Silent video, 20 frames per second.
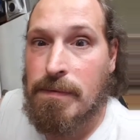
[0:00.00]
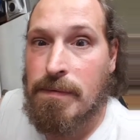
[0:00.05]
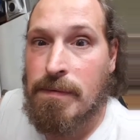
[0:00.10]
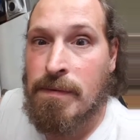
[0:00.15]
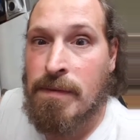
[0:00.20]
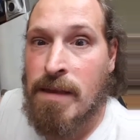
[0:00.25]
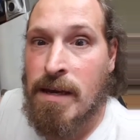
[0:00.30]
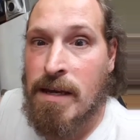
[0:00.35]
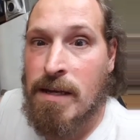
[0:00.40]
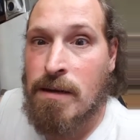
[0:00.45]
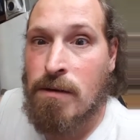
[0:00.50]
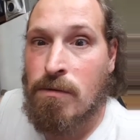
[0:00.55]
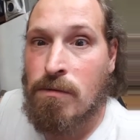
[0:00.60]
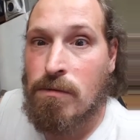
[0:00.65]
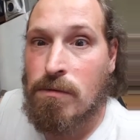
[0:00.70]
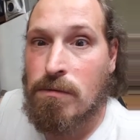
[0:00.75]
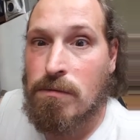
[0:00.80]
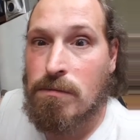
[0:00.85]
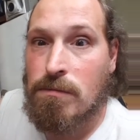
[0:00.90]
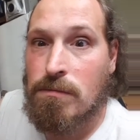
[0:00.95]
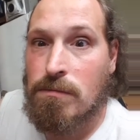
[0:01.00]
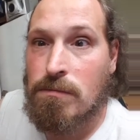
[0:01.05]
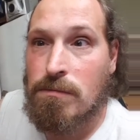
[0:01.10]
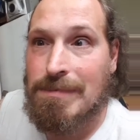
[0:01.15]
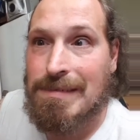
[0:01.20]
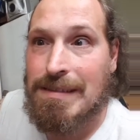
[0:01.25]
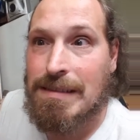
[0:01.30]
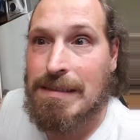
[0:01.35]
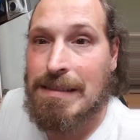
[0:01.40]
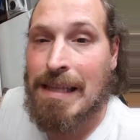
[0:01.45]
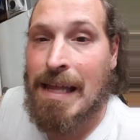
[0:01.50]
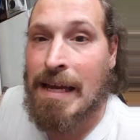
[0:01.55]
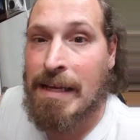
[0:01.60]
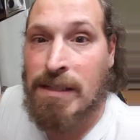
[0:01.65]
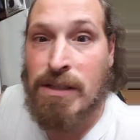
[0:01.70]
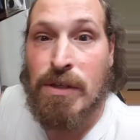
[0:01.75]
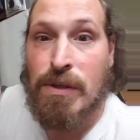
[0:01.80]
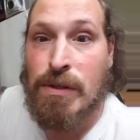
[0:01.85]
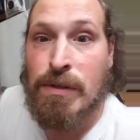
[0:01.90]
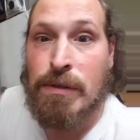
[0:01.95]
they don't
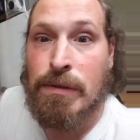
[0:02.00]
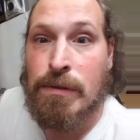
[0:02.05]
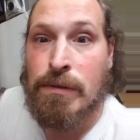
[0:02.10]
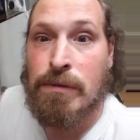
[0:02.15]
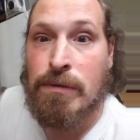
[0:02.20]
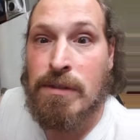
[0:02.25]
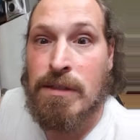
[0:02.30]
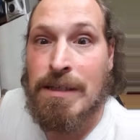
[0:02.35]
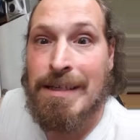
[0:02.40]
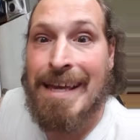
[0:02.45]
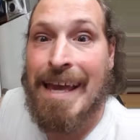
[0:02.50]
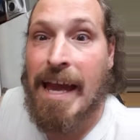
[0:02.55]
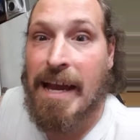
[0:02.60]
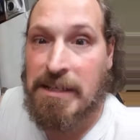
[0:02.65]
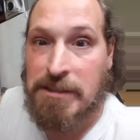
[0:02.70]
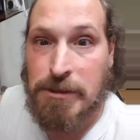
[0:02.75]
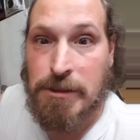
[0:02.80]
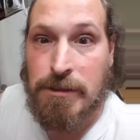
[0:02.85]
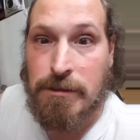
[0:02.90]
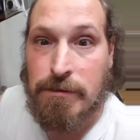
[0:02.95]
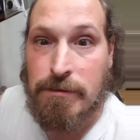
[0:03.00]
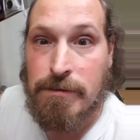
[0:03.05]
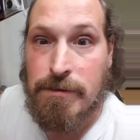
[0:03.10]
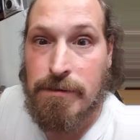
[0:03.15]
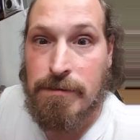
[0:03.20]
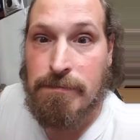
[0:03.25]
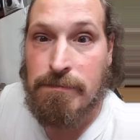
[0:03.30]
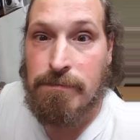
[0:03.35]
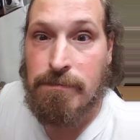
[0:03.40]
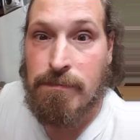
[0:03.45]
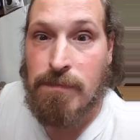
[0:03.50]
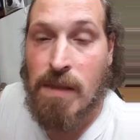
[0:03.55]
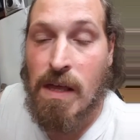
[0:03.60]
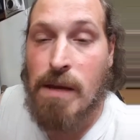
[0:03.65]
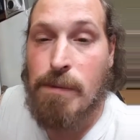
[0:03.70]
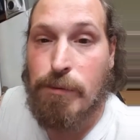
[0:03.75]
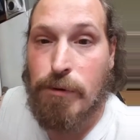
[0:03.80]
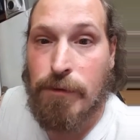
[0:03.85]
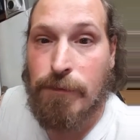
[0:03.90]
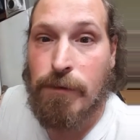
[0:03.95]
like to use cashiers.
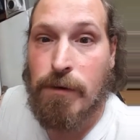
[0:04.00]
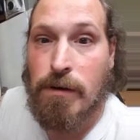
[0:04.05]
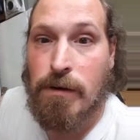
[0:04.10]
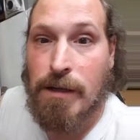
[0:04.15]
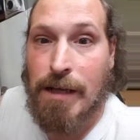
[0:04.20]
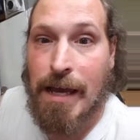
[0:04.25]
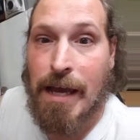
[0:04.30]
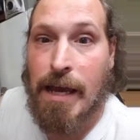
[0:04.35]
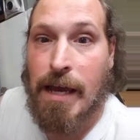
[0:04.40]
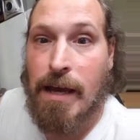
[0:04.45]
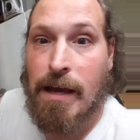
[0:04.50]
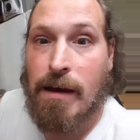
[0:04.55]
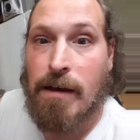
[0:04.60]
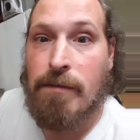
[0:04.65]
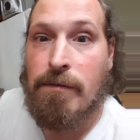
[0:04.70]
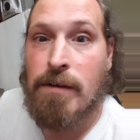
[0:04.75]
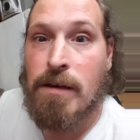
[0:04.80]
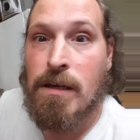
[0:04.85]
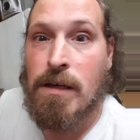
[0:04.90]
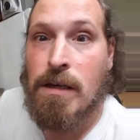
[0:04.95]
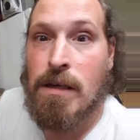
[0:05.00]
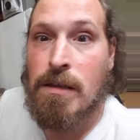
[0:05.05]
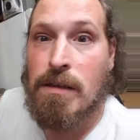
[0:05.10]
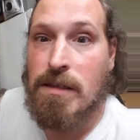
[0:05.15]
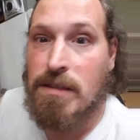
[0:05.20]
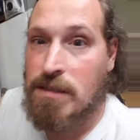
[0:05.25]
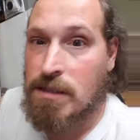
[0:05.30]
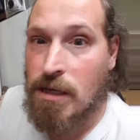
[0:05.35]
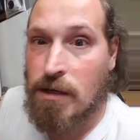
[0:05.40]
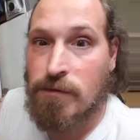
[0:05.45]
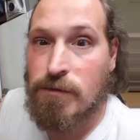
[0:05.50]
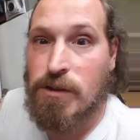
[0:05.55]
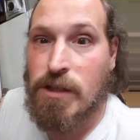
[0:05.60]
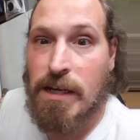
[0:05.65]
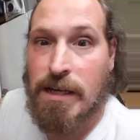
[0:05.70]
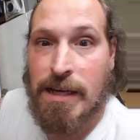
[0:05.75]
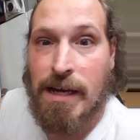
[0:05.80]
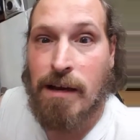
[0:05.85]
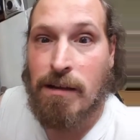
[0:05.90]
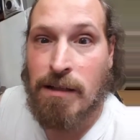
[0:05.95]
They prefer to have the
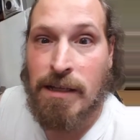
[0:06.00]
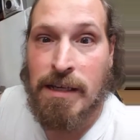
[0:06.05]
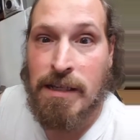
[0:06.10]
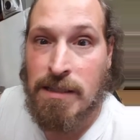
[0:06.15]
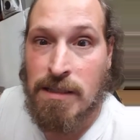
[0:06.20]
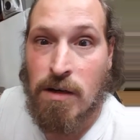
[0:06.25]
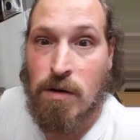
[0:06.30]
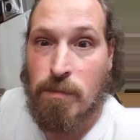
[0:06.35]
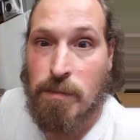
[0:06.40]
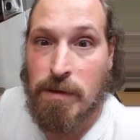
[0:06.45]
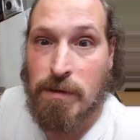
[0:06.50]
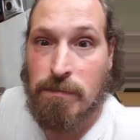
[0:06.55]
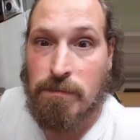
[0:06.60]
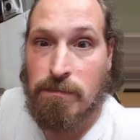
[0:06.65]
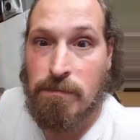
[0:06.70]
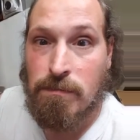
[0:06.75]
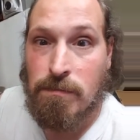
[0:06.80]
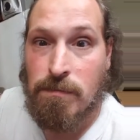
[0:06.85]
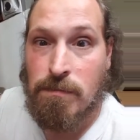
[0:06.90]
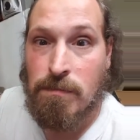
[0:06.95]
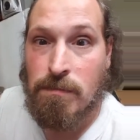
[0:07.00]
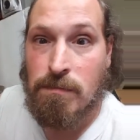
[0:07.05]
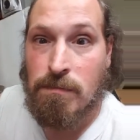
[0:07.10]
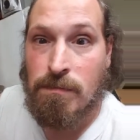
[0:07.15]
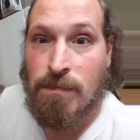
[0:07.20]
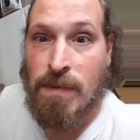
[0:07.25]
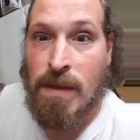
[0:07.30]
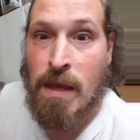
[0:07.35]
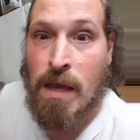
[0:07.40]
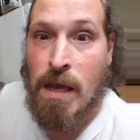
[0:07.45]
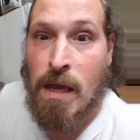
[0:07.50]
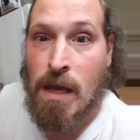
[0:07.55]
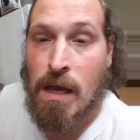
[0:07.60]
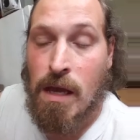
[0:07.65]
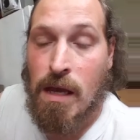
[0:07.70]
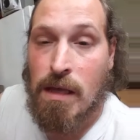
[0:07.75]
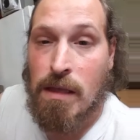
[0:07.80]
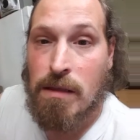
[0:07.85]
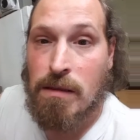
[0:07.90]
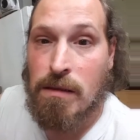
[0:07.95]
self-checkout lanes open.
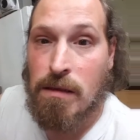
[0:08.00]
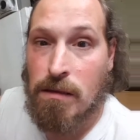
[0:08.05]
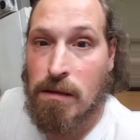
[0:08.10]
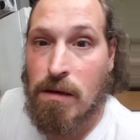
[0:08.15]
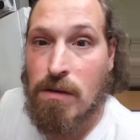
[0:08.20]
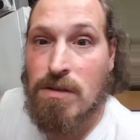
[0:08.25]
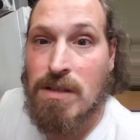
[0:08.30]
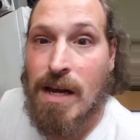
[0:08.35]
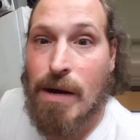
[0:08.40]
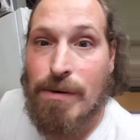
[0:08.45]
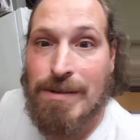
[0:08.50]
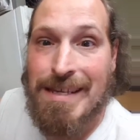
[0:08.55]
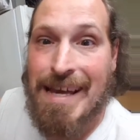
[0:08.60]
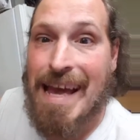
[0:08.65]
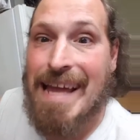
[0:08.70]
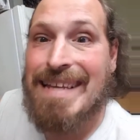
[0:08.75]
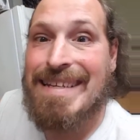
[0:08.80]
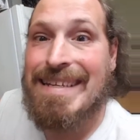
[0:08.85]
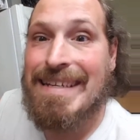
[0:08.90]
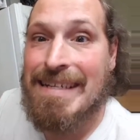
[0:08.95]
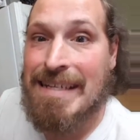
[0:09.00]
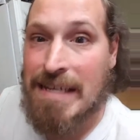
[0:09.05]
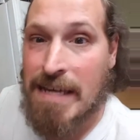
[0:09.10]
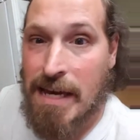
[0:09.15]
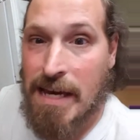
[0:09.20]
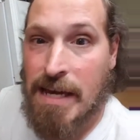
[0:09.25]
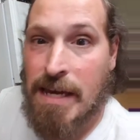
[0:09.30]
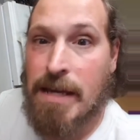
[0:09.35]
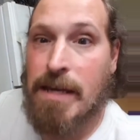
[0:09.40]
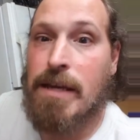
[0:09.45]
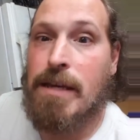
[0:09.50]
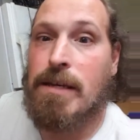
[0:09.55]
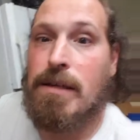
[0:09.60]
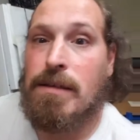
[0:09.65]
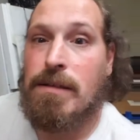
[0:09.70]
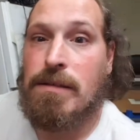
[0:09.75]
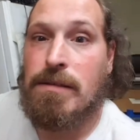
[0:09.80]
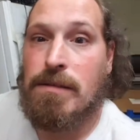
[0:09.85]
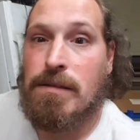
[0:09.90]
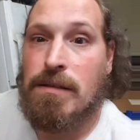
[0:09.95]
The Lowe's I was at today
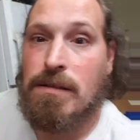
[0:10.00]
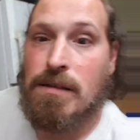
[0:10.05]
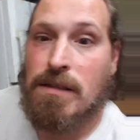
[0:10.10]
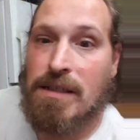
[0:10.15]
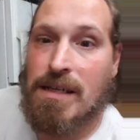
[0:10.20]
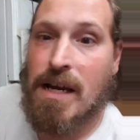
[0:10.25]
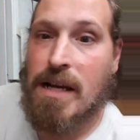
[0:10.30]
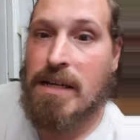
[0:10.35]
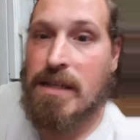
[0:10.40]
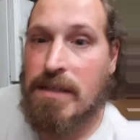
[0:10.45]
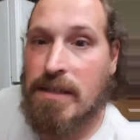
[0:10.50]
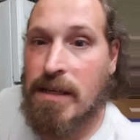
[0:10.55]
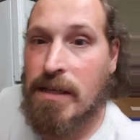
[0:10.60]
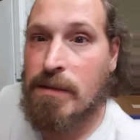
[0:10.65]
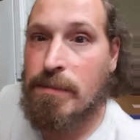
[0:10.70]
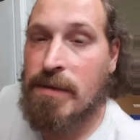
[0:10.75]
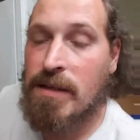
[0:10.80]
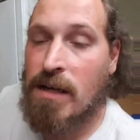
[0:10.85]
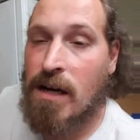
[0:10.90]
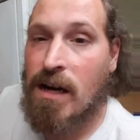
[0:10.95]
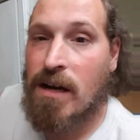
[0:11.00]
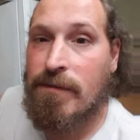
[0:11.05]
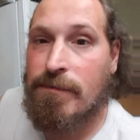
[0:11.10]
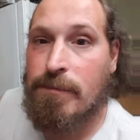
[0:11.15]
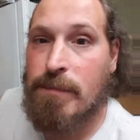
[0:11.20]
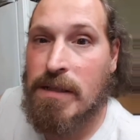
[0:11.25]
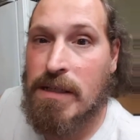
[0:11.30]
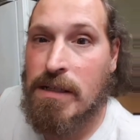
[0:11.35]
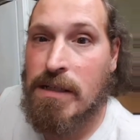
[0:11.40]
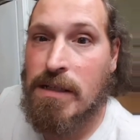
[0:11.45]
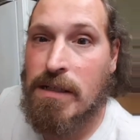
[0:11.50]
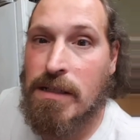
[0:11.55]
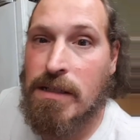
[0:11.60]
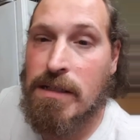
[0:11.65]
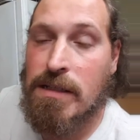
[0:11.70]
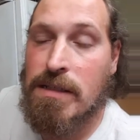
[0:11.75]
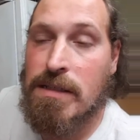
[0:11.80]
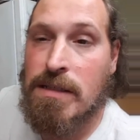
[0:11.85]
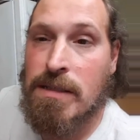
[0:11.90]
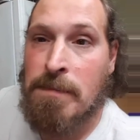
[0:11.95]
kind of ticked me off
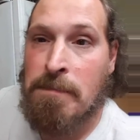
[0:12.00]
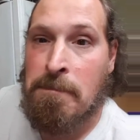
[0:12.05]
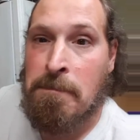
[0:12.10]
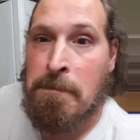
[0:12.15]
because